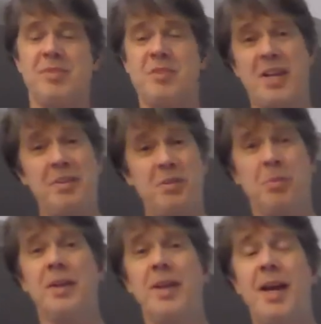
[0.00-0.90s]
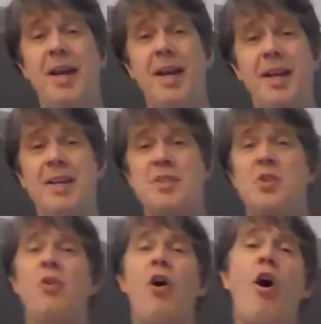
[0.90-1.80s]
standard one, is
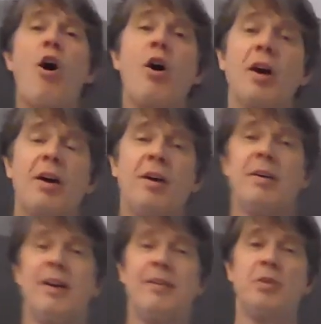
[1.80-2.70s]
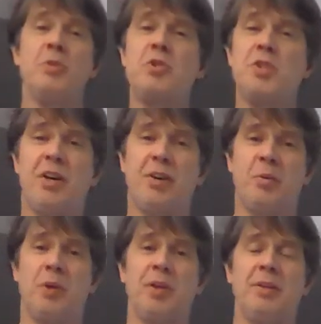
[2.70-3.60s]
a long evolutionary
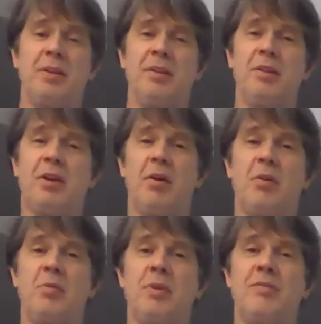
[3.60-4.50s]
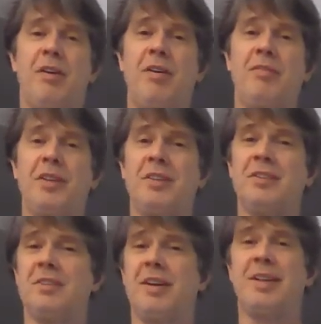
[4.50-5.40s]
one,
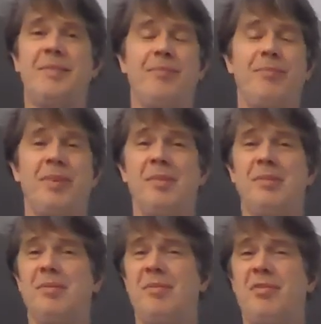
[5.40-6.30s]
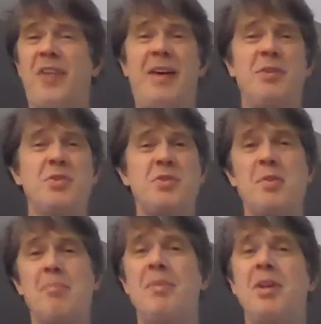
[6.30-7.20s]
involving like thousands
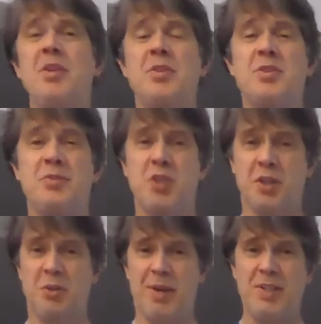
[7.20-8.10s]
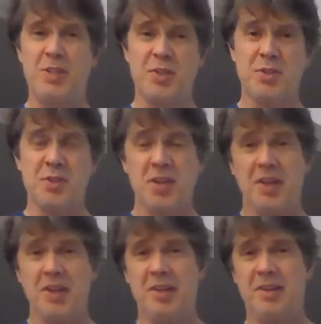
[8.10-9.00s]
or millions of generations
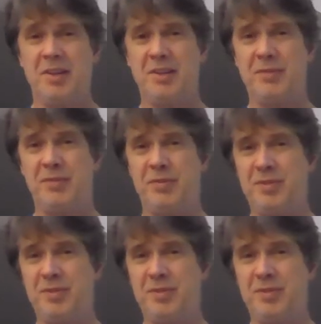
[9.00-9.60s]
of